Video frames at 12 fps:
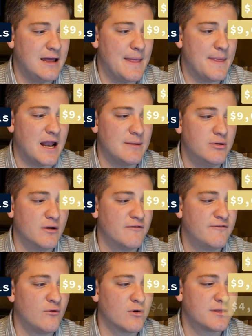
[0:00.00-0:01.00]
And then I put
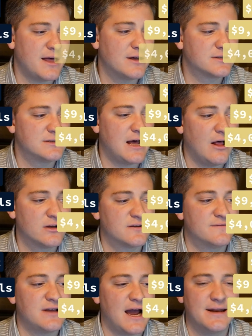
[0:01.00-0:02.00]
$4,000
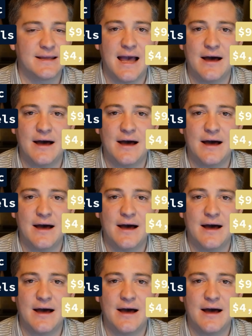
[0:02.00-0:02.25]
of dining